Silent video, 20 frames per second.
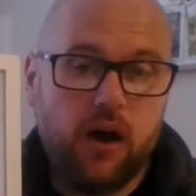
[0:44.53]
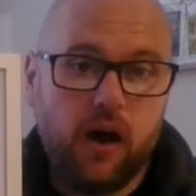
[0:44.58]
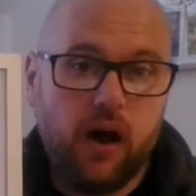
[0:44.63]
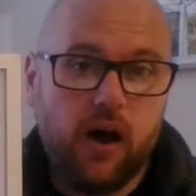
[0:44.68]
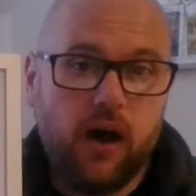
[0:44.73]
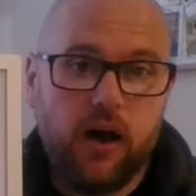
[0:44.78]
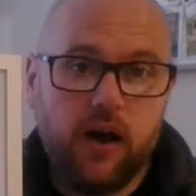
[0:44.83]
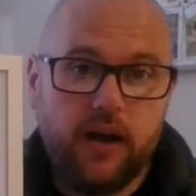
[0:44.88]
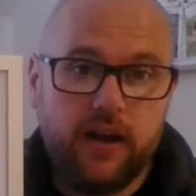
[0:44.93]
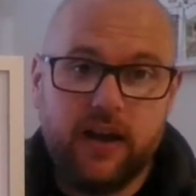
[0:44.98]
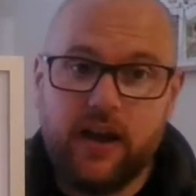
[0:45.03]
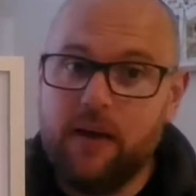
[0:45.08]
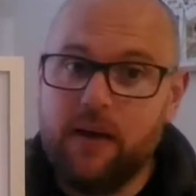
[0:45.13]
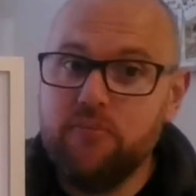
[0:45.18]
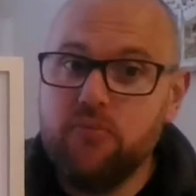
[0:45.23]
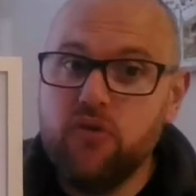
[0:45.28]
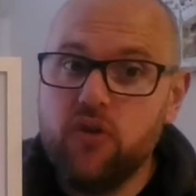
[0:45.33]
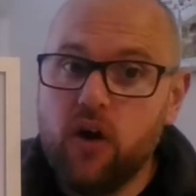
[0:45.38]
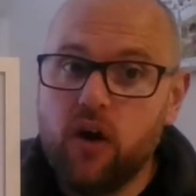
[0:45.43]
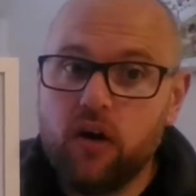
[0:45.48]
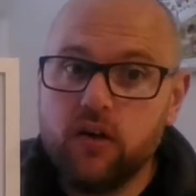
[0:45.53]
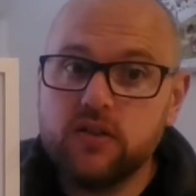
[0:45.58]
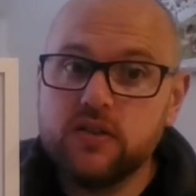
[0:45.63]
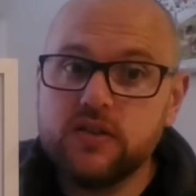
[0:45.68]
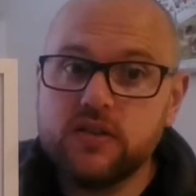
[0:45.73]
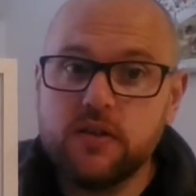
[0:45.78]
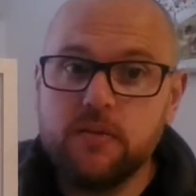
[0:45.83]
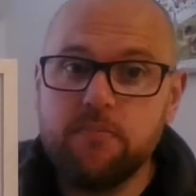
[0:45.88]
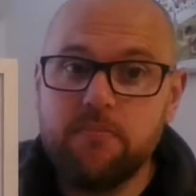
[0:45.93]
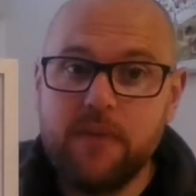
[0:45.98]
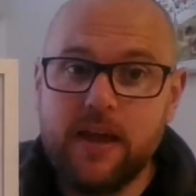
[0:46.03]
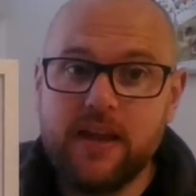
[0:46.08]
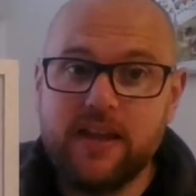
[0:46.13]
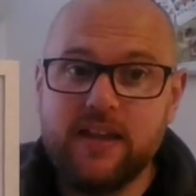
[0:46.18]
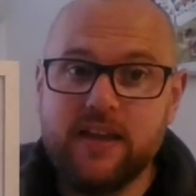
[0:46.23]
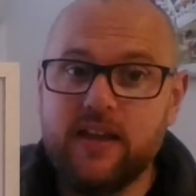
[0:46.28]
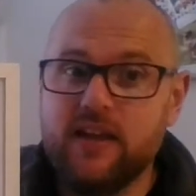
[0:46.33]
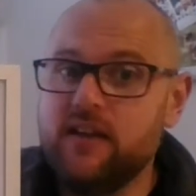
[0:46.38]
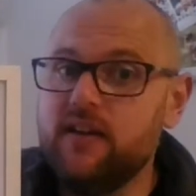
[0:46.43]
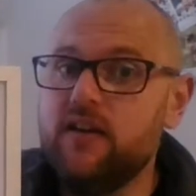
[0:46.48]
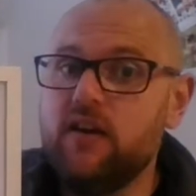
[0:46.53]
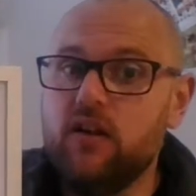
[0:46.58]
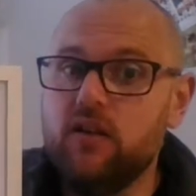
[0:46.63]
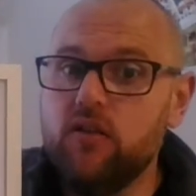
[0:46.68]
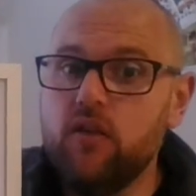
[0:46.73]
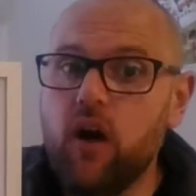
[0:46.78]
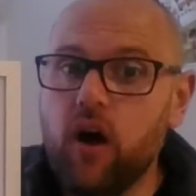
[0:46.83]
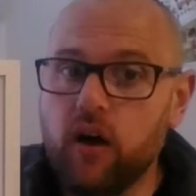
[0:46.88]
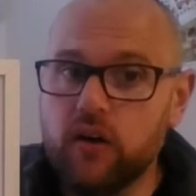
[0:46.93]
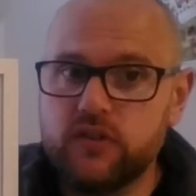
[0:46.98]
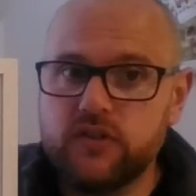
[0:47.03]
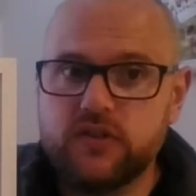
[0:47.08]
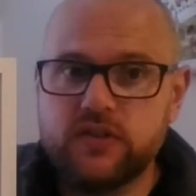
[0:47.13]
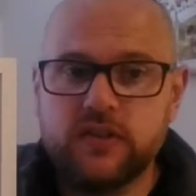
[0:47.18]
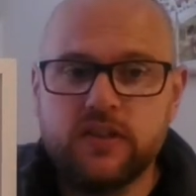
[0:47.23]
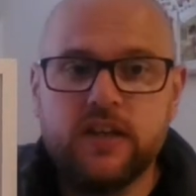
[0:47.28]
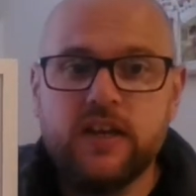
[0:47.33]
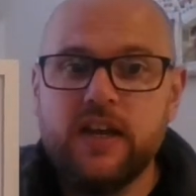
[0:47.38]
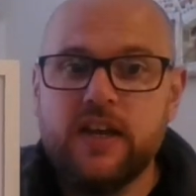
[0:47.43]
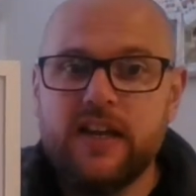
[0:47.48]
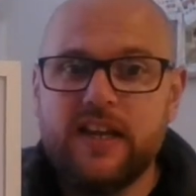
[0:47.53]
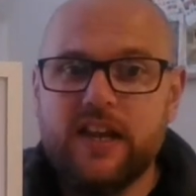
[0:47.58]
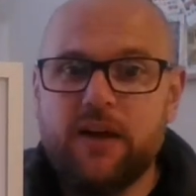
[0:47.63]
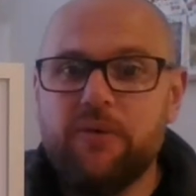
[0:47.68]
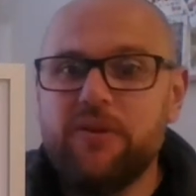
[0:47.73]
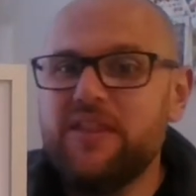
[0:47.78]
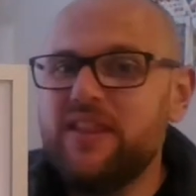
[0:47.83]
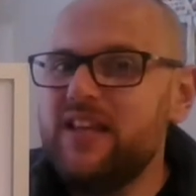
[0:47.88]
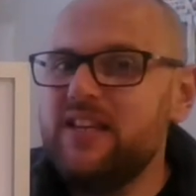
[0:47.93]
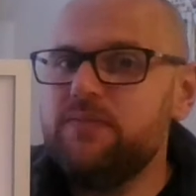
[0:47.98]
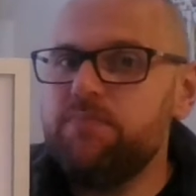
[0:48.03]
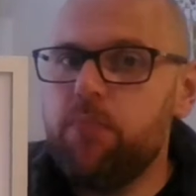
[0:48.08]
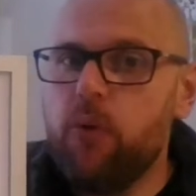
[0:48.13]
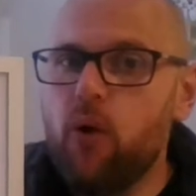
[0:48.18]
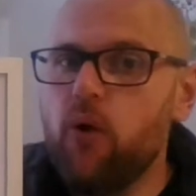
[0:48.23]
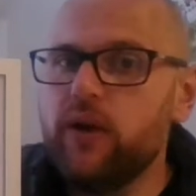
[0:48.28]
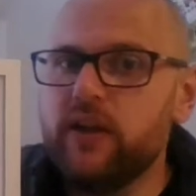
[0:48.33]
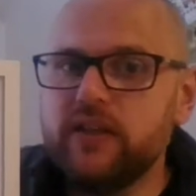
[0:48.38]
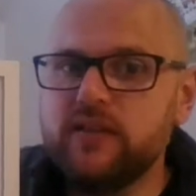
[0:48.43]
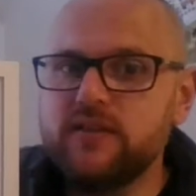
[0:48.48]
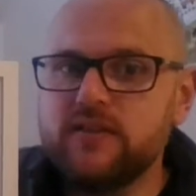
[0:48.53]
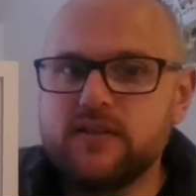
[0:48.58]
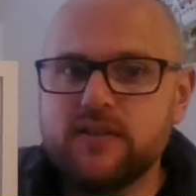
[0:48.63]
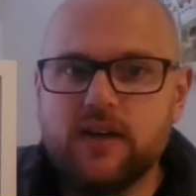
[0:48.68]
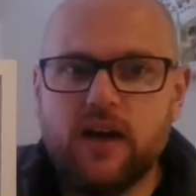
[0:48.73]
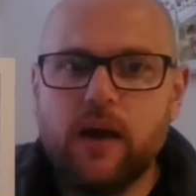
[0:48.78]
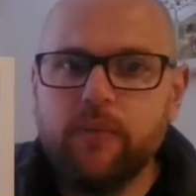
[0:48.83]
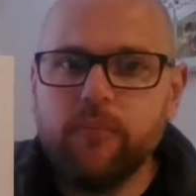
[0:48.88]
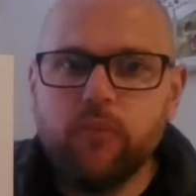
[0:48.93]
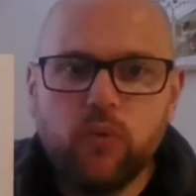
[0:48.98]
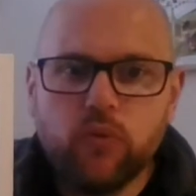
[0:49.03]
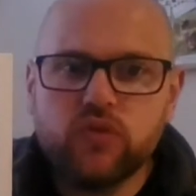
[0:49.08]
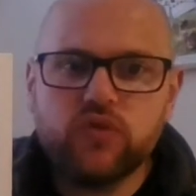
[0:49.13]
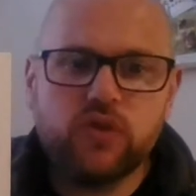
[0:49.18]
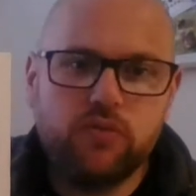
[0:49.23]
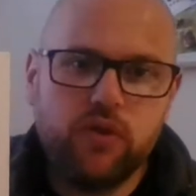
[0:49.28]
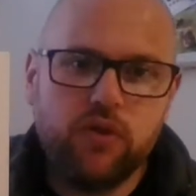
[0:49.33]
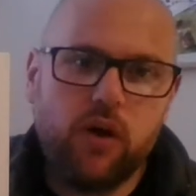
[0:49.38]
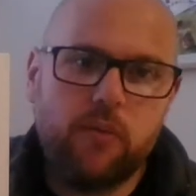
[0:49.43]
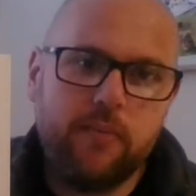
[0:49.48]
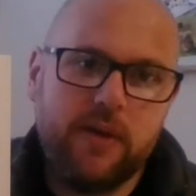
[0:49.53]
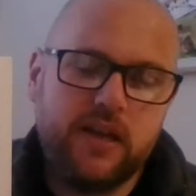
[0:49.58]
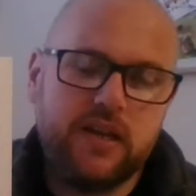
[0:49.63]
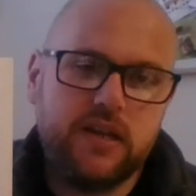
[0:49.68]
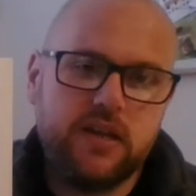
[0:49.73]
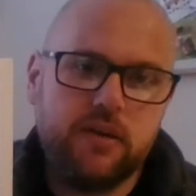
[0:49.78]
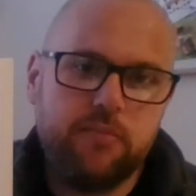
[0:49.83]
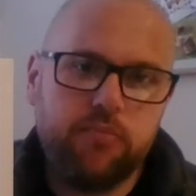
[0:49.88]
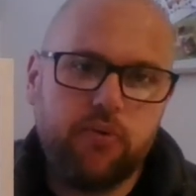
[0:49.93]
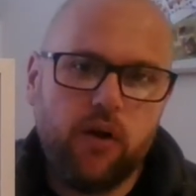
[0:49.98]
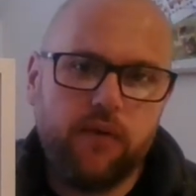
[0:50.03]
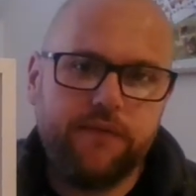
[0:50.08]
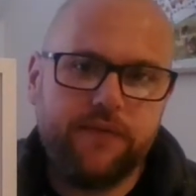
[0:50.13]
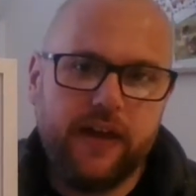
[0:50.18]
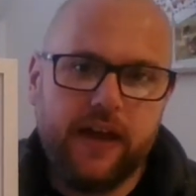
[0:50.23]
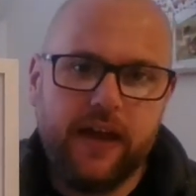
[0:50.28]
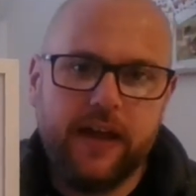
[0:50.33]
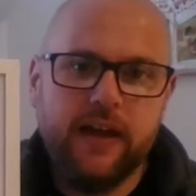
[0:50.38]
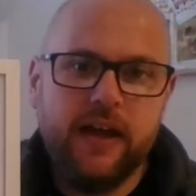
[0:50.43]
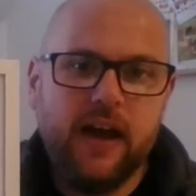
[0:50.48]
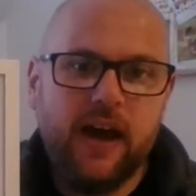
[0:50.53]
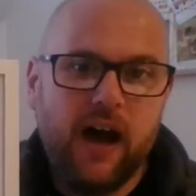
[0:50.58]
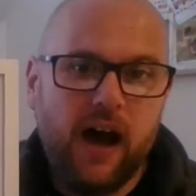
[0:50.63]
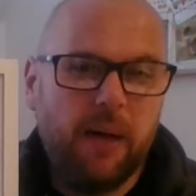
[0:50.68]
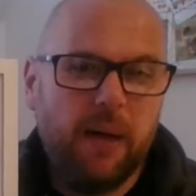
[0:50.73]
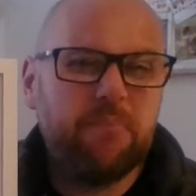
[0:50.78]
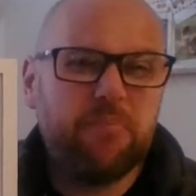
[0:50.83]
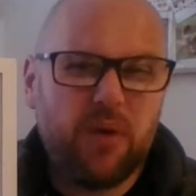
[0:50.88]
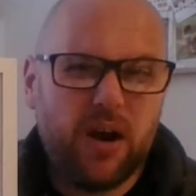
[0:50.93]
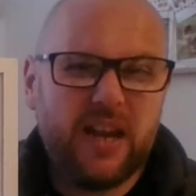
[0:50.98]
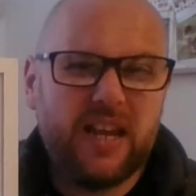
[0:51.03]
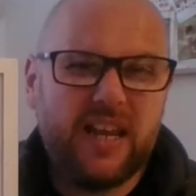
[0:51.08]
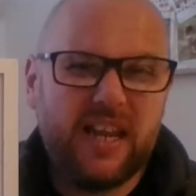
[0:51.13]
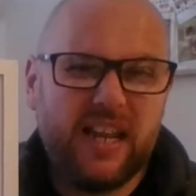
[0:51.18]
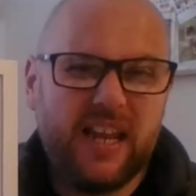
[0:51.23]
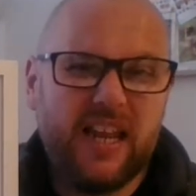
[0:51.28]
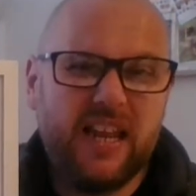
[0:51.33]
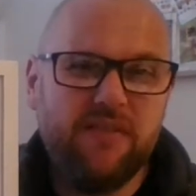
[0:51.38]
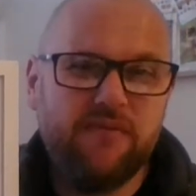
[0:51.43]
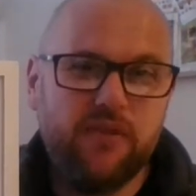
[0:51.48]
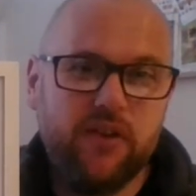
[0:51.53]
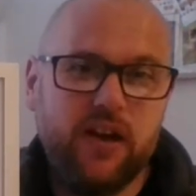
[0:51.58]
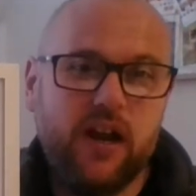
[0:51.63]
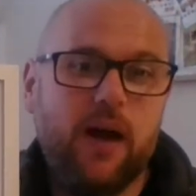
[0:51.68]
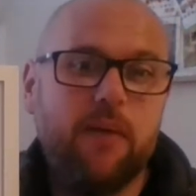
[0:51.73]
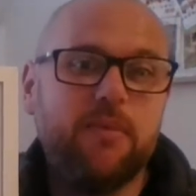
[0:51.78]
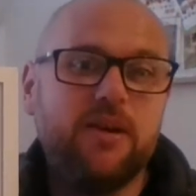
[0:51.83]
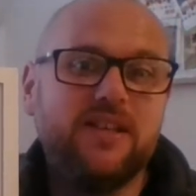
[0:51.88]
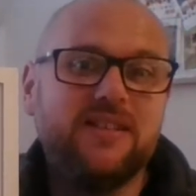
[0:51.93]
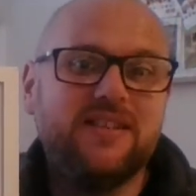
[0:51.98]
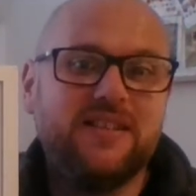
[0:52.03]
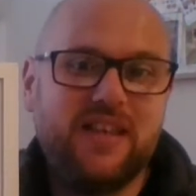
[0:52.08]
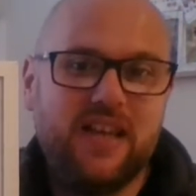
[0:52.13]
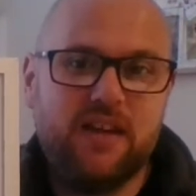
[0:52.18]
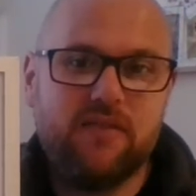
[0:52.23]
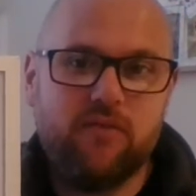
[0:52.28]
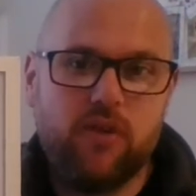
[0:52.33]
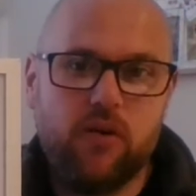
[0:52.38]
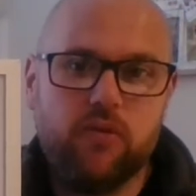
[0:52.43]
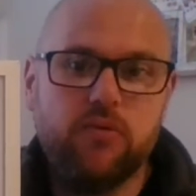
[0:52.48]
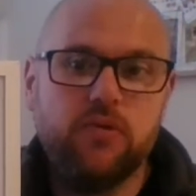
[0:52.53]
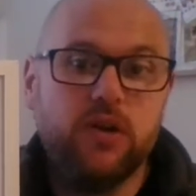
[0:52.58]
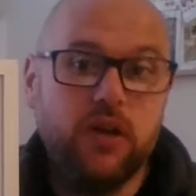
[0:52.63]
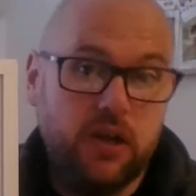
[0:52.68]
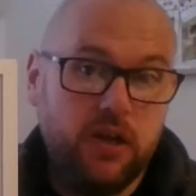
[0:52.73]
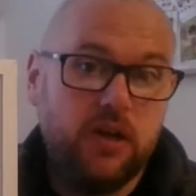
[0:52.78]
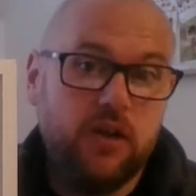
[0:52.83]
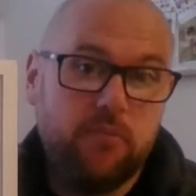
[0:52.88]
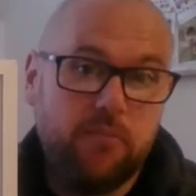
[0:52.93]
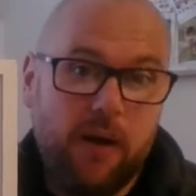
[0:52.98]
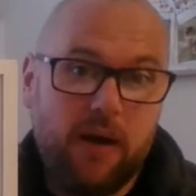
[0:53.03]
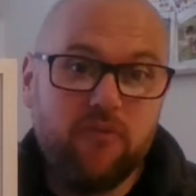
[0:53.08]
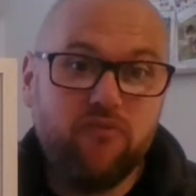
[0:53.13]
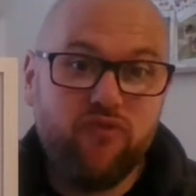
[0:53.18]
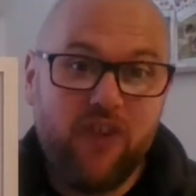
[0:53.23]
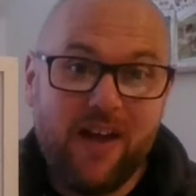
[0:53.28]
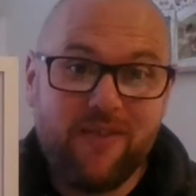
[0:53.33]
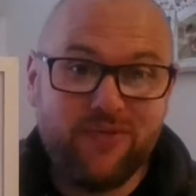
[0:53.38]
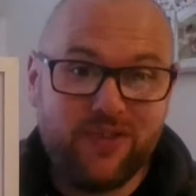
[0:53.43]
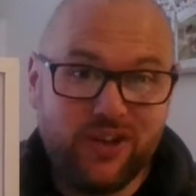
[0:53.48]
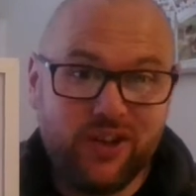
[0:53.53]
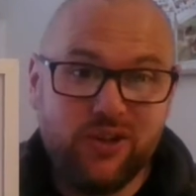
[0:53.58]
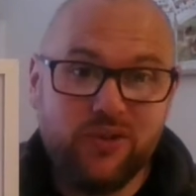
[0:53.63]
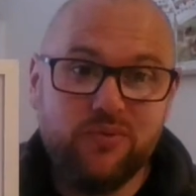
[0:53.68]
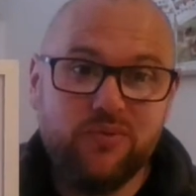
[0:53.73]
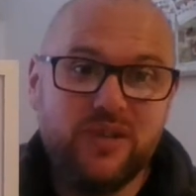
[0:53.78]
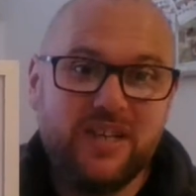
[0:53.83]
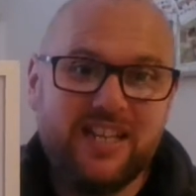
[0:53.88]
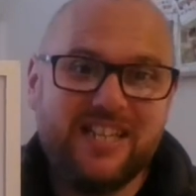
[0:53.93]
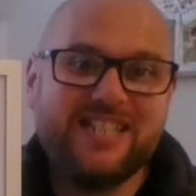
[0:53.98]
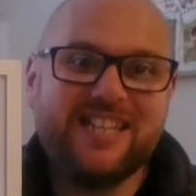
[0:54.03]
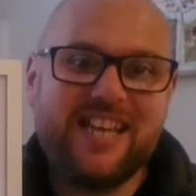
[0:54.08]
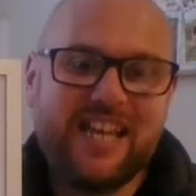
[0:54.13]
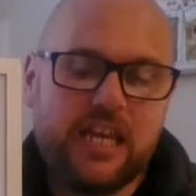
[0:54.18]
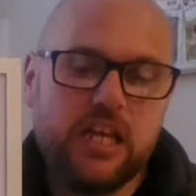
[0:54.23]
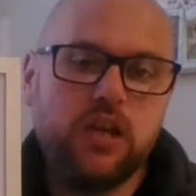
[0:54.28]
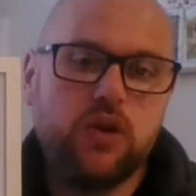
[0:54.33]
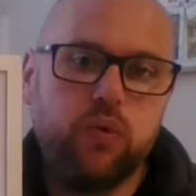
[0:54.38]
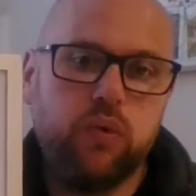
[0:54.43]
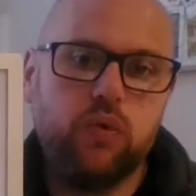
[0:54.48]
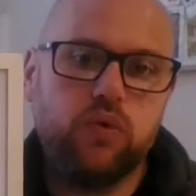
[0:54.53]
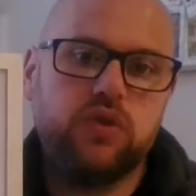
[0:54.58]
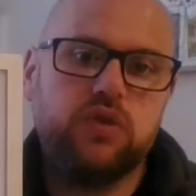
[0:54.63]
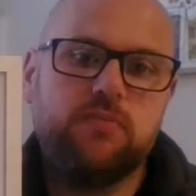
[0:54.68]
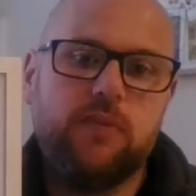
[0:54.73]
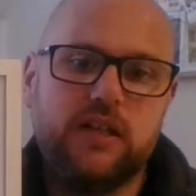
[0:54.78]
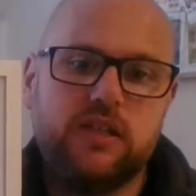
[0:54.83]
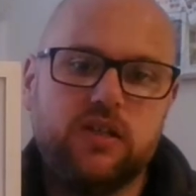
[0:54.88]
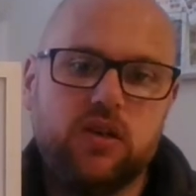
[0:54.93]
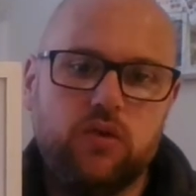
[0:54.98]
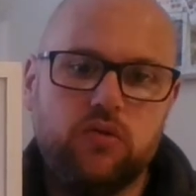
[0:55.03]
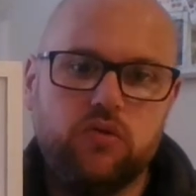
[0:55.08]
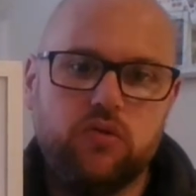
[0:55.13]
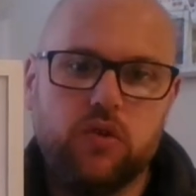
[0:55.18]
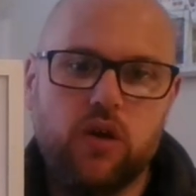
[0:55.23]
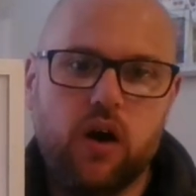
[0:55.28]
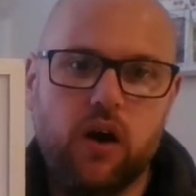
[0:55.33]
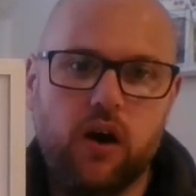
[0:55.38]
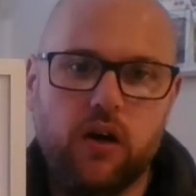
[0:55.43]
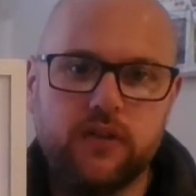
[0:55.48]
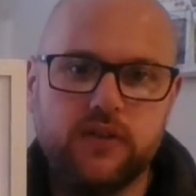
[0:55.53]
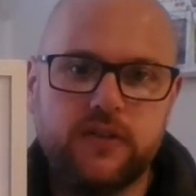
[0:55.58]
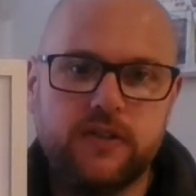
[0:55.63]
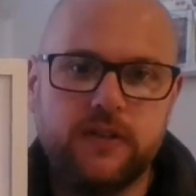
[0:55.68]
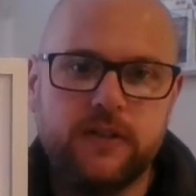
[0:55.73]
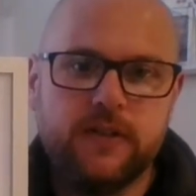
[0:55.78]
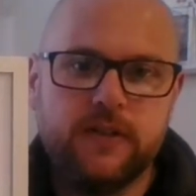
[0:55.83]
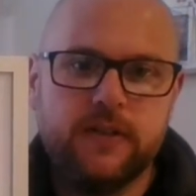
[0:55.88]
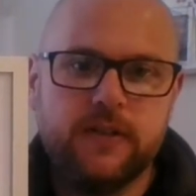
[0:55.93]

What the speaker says: I am not making a loss? Now at this point, I'm also not making a profit. I'm breaking even, I'm at zero. My revenue is equal to my total cost.